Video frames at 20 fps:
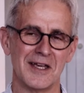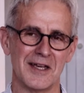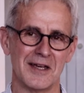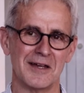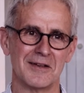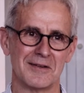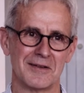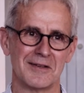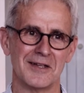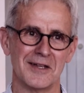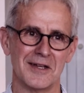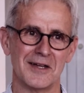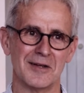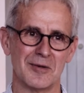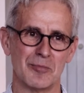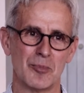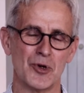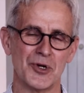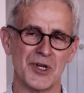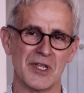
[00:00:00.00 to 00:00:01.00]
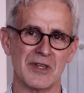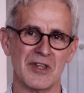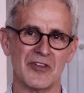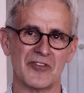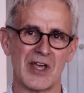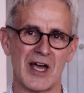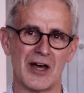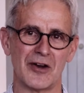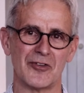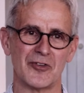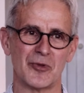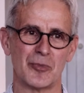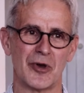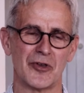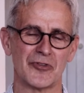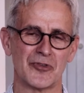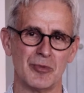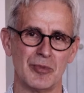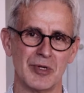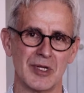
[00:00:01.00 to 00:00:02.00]
Yeah, yeah. Putting this out as a
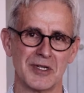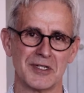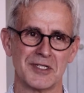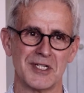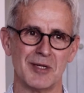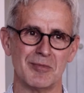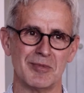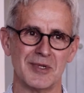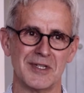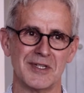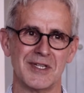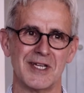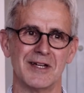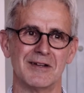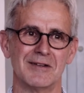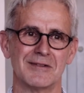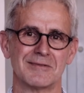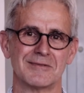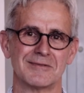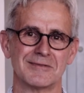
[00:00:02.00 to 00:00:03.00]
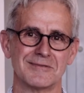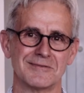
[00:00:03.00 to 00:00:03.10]
possibility, but then